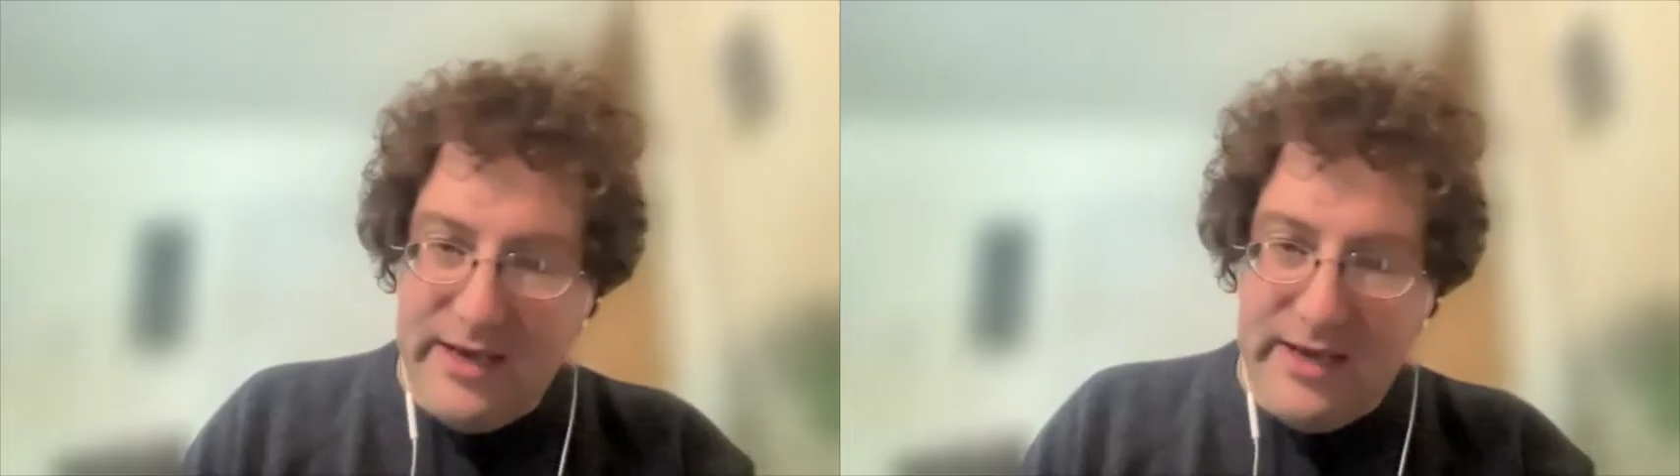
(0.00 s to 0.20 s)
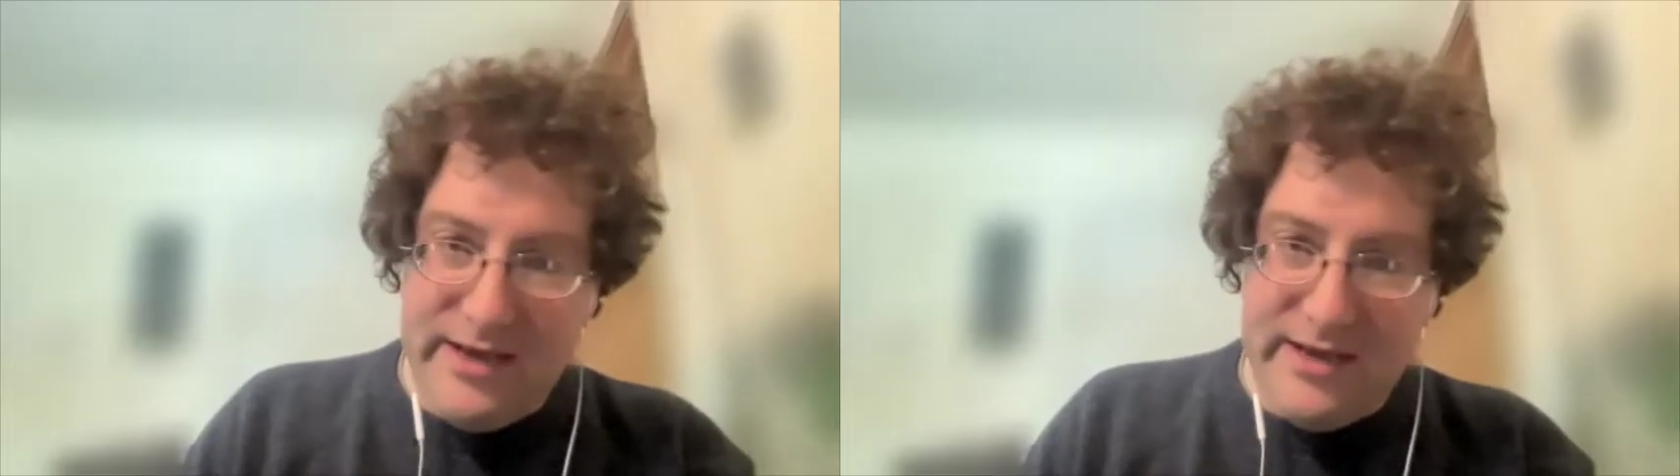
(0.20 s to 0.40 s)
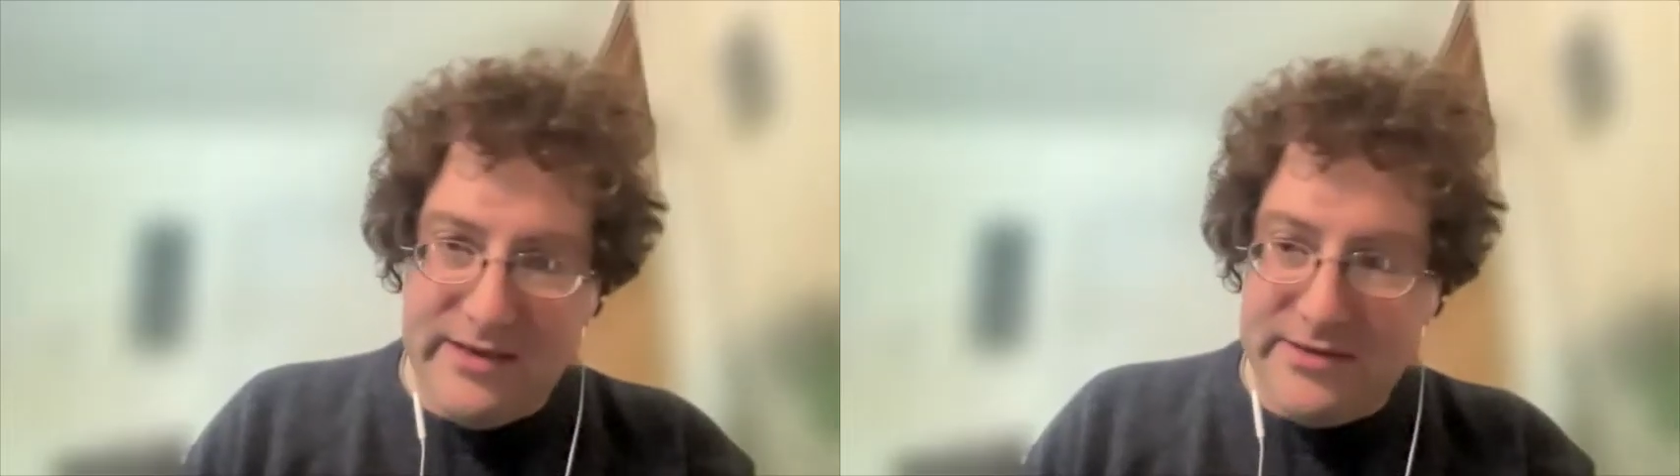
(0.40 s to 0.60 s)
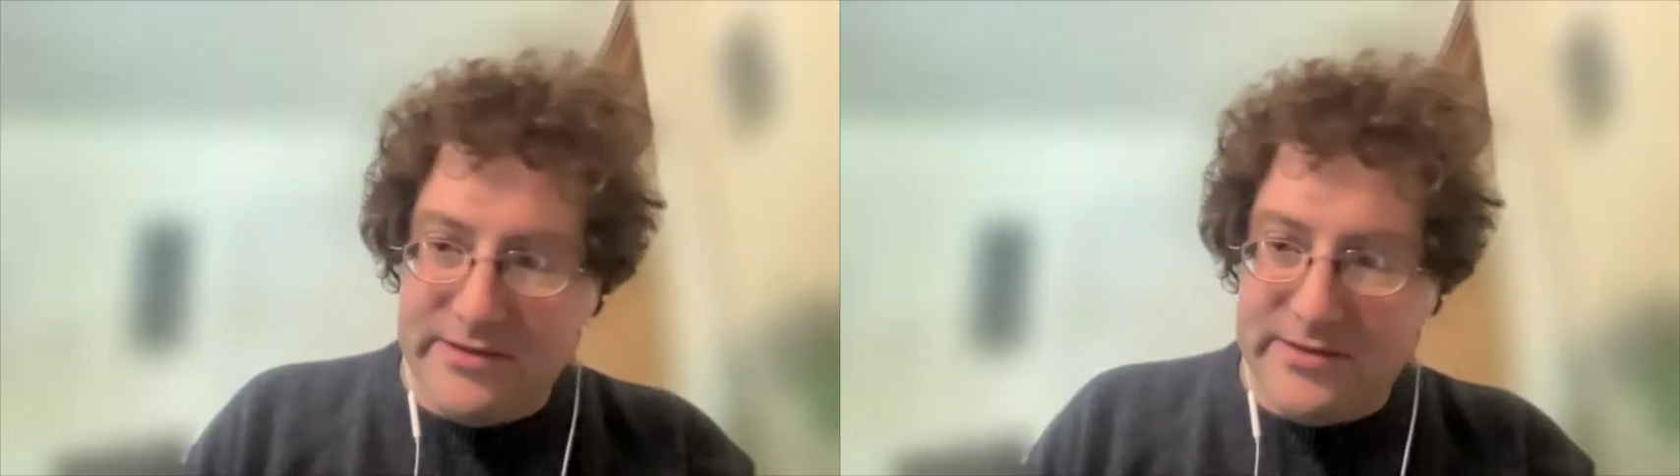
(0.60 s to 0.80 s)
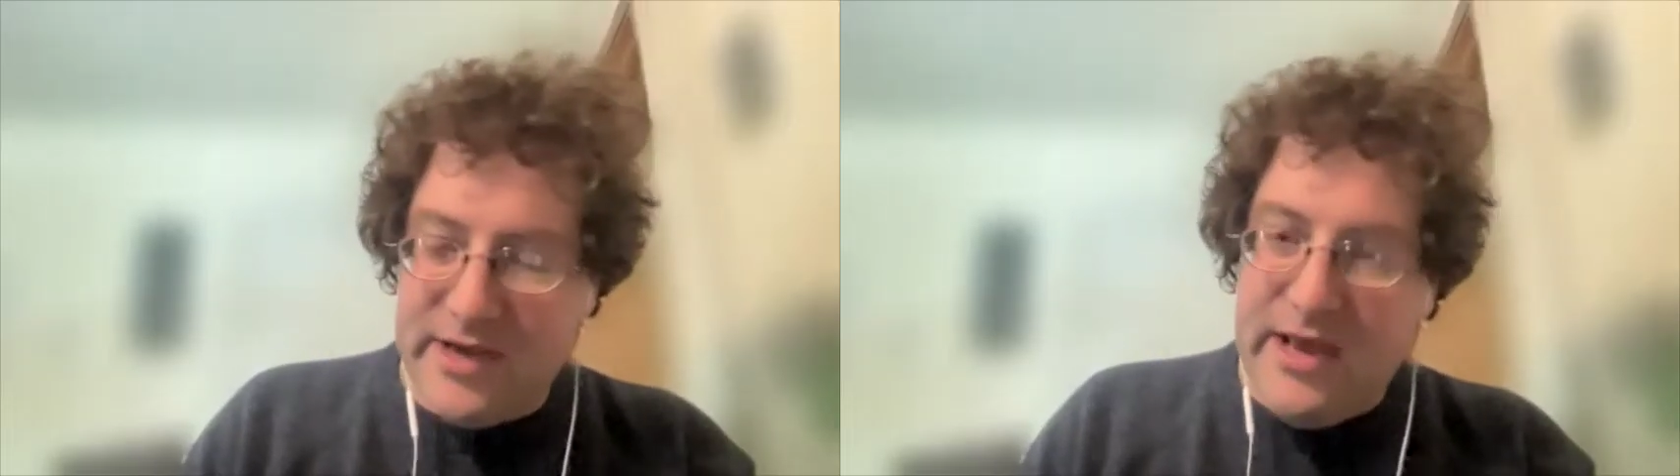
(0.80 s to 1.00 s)

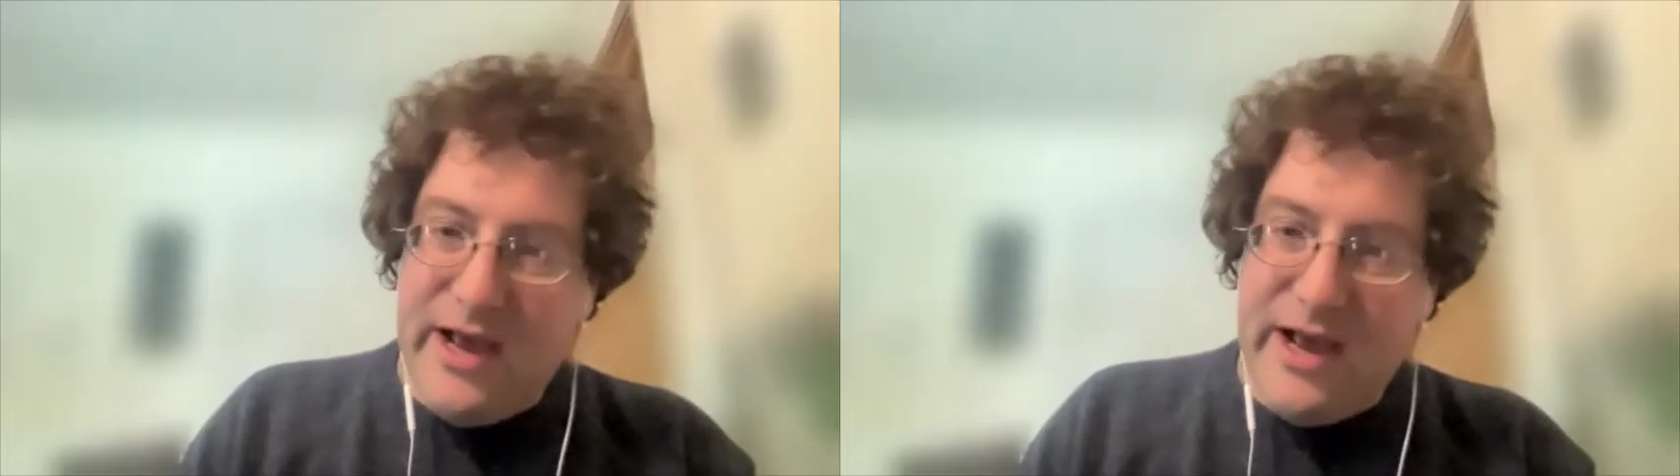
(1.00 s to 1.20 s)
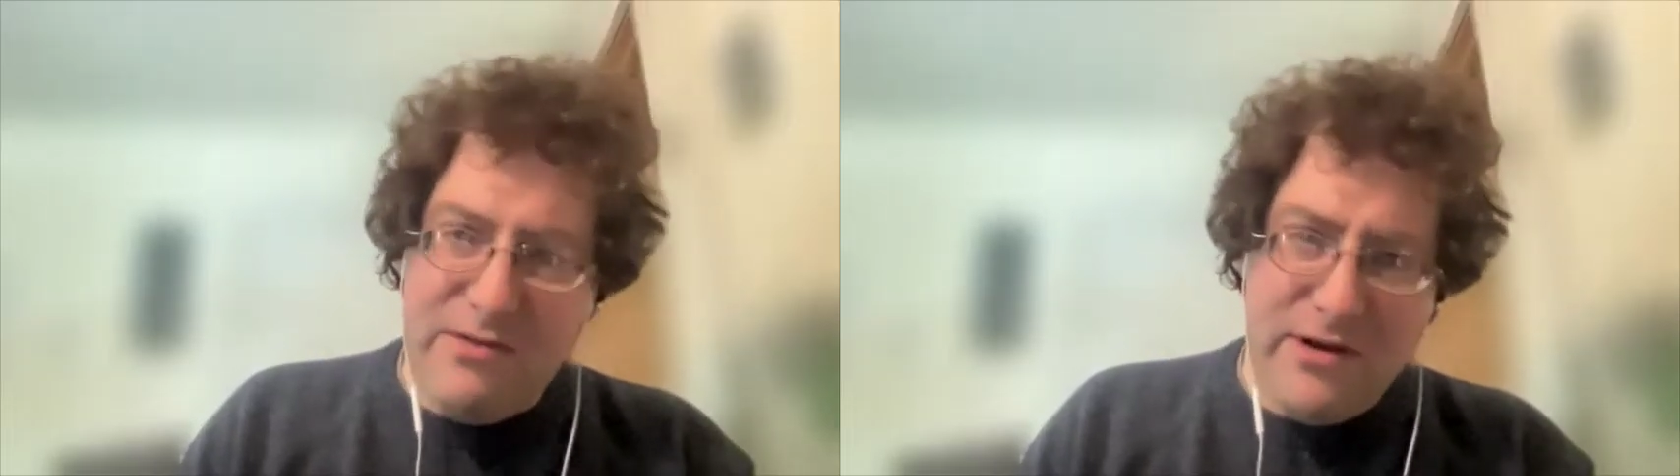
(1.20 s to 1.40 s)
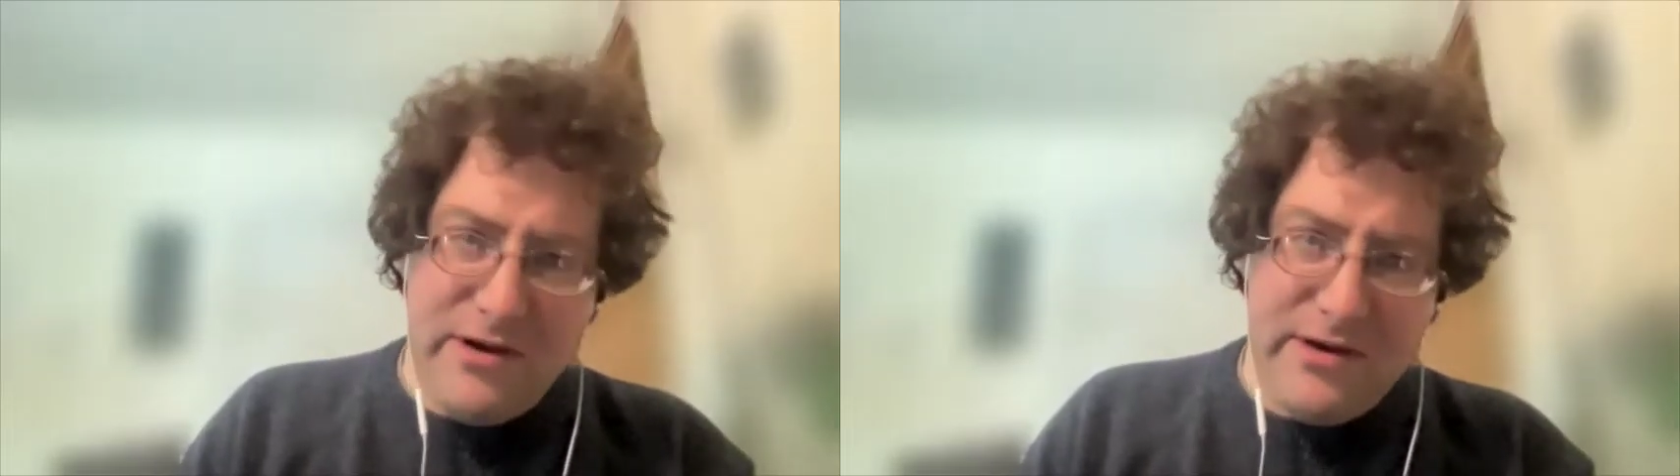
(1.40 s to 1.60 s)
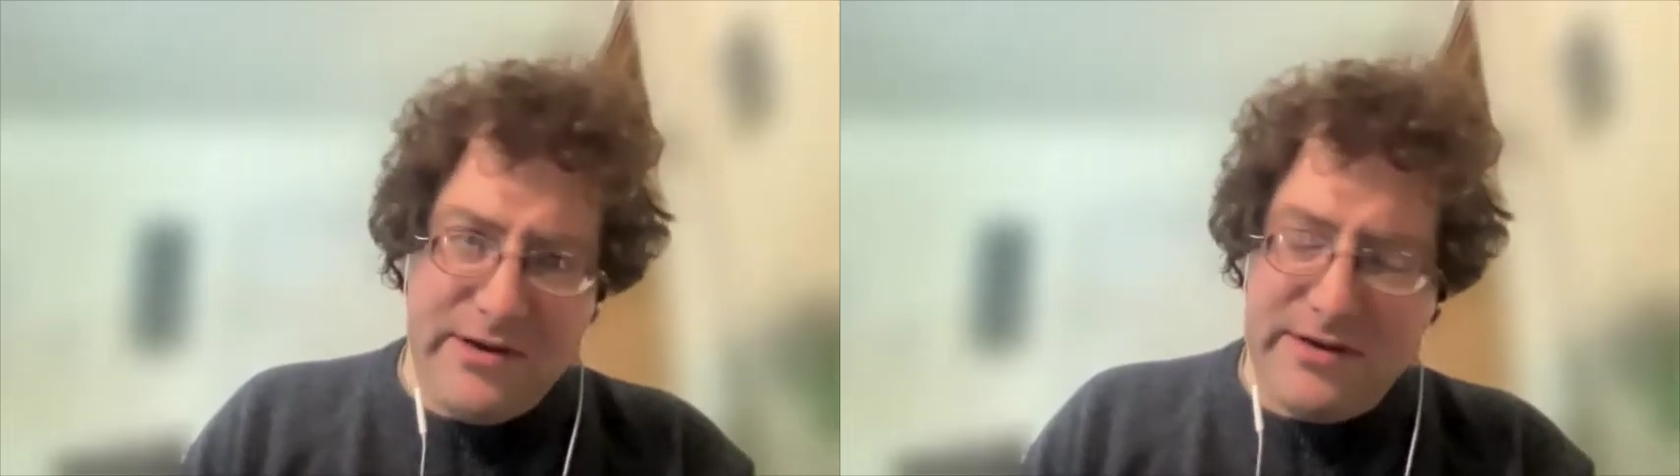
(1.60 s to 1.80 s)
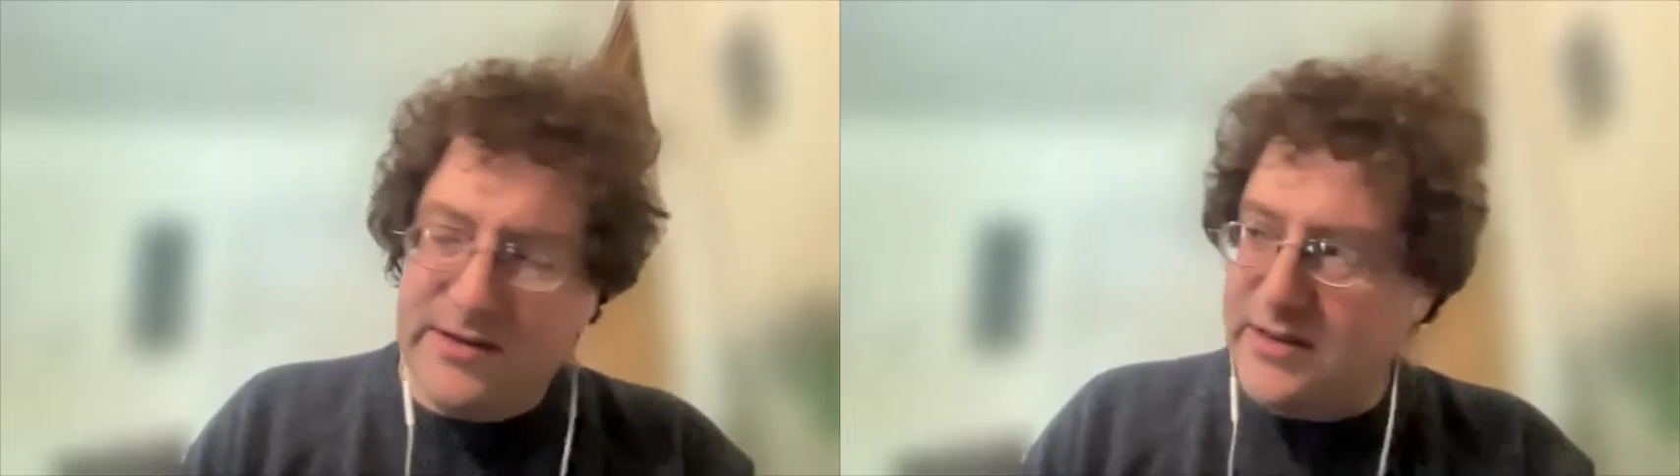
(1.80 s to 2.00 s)
And how long